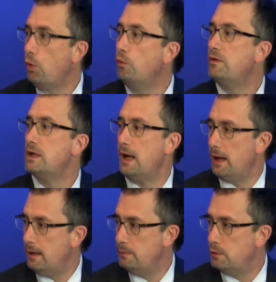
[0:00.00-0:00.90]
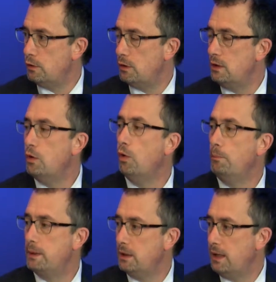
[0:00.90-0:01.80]
over time during the
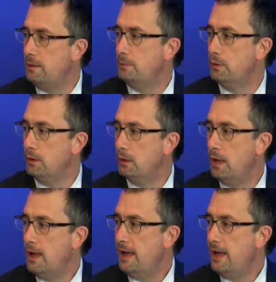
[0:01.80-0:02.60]
open label